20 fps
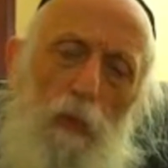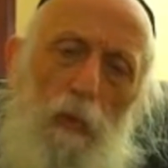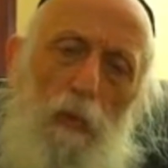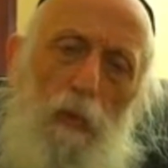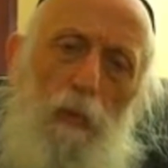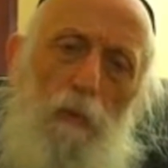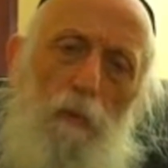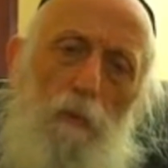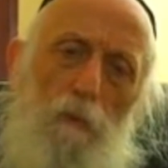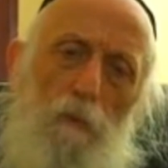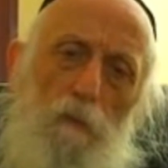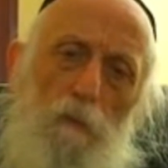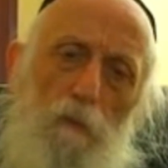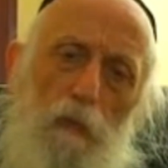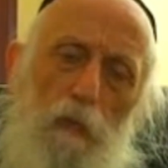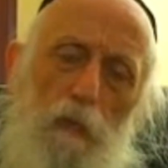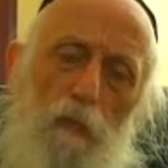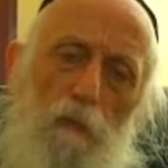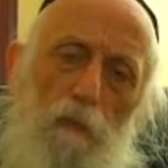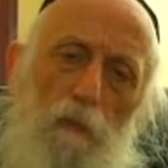
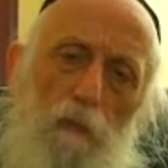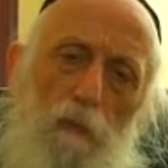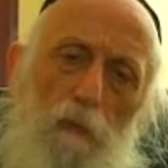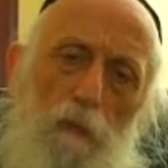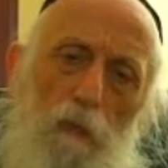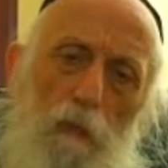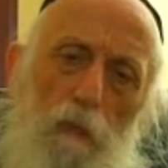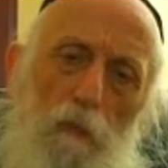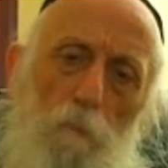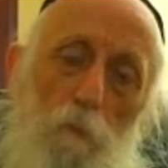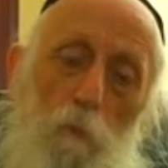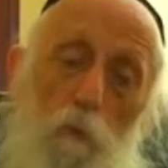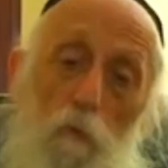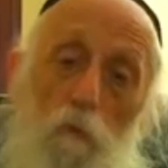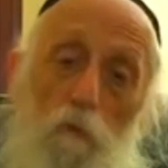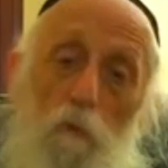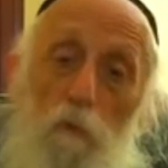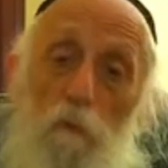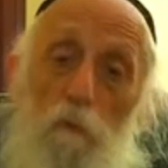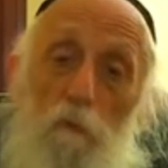That a
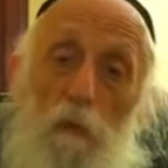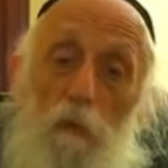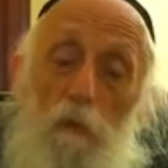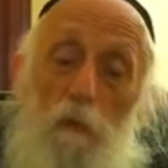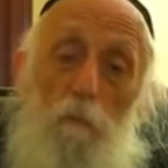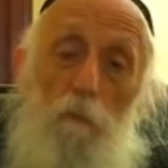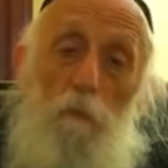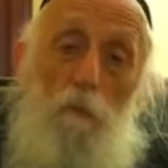person may